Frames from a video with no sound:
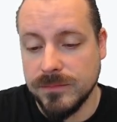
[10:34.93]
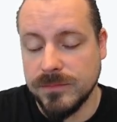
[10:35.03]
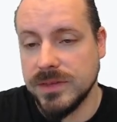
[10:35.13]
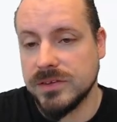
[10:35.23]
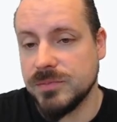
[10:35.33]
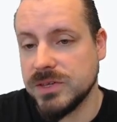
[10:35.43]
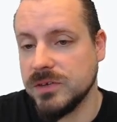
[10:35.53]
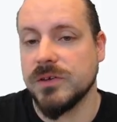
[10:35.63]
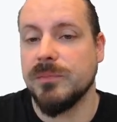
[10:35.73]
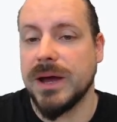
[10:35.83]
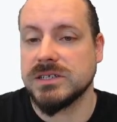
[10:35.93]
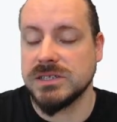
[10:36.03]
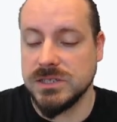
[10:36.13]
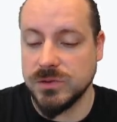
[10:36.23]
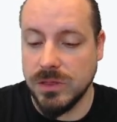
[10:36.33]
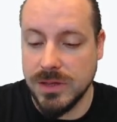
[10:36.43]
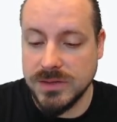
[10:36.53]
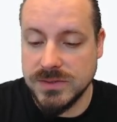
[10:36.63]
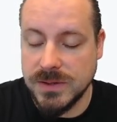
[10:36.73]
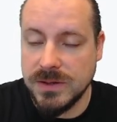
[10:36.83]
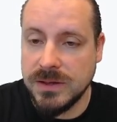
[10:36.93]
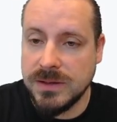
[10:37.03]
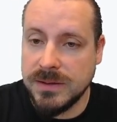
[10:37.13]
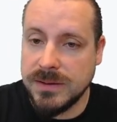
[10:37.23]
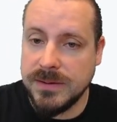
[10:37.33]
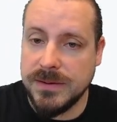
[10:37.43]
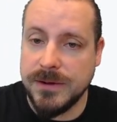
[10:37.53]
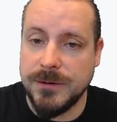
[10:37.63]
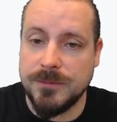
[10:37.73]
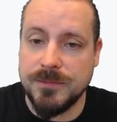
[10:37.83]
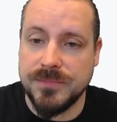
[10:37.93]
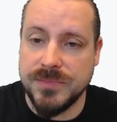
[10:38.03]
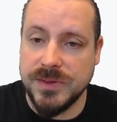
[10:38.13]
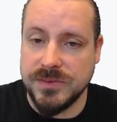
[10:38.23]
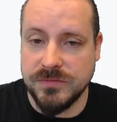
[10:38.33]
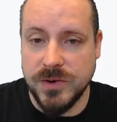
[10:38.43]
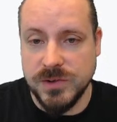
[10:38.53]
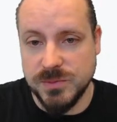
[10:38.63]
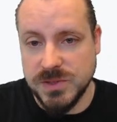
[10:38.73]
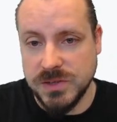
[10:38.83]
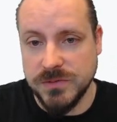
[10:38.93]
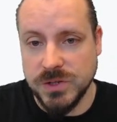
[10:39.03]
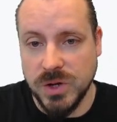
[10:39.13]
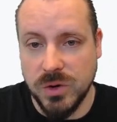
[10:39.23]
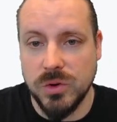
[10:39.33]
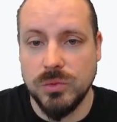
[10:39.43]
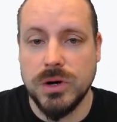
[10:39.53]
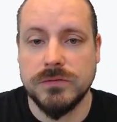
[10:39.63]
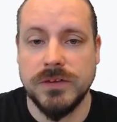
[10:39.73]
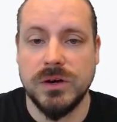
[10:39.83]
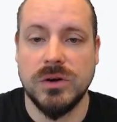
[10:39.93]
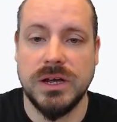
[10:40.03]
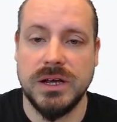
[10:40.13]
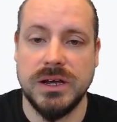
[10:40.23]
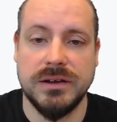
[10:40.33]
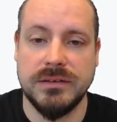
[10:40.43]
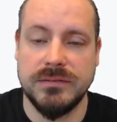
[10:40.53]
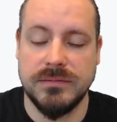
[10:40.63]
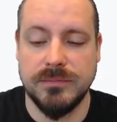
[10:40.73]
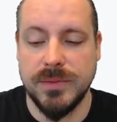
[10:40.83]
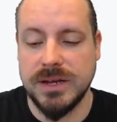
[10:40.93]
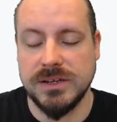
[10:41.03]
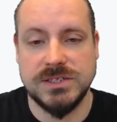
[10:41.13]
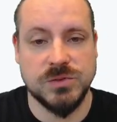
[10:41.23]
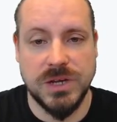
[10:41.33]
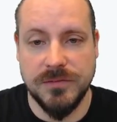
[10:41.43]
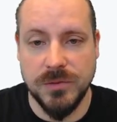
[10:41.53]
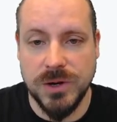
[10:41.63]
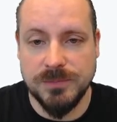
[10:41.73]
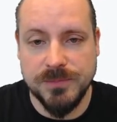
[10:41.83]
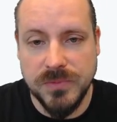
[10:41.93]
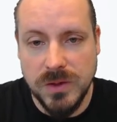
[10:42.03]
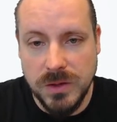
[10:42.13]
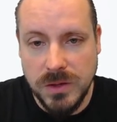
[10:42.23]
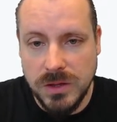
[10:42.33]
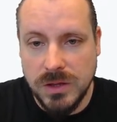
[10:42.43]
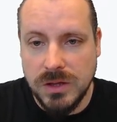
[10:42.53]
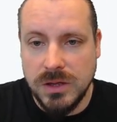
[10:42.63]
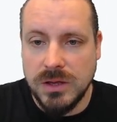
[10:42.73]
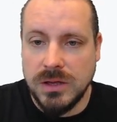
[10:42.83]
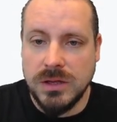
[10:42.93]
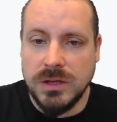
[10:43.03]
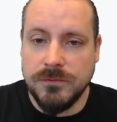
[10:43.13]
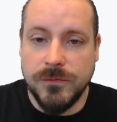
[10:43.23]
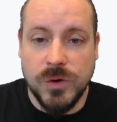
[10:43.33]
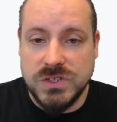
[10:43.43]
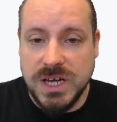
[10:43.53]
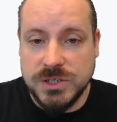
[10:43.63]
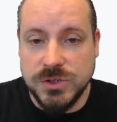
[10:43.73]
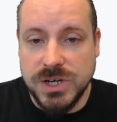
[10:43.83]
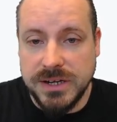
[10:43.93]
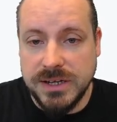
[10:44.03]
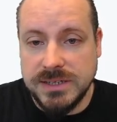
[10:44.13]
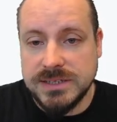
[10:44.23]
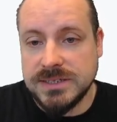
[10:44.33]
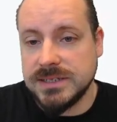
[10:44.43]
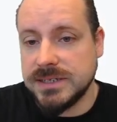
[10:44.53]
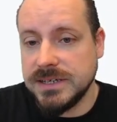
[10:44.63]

the specific batch is doing things. This is very specific to our workflow and may not suit everyone. Voice actor guidelines.